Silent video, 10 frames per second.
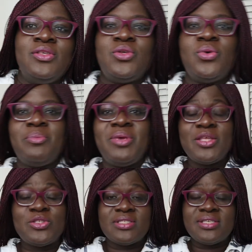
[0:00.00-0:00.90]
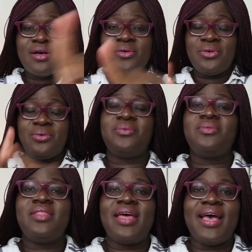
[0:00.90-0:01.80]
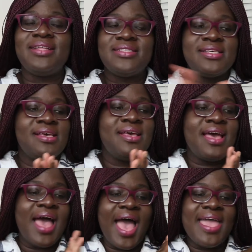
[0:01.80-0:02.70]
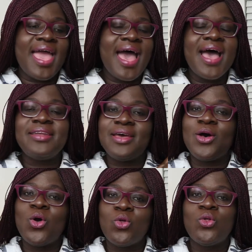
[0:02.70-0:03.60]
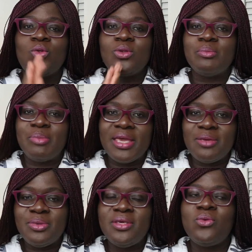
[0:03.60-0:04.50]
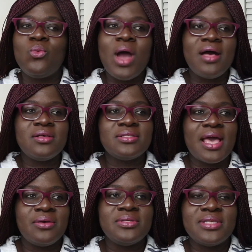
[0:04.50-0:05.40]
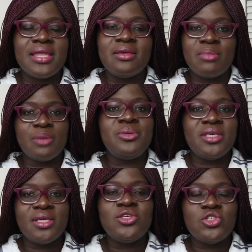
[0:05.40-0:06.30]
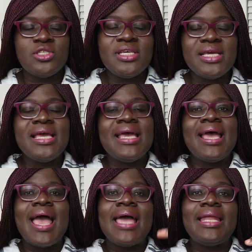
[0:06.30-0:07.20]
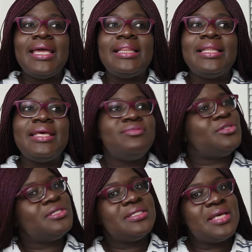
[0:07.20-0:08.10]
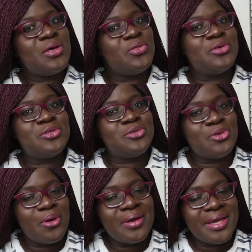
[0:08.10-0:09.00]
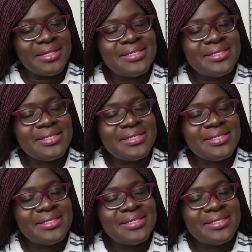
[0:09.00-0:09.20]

So I'm here to tell you that I had a whole baby whilst I was getting my PhD and I lived to tell the story.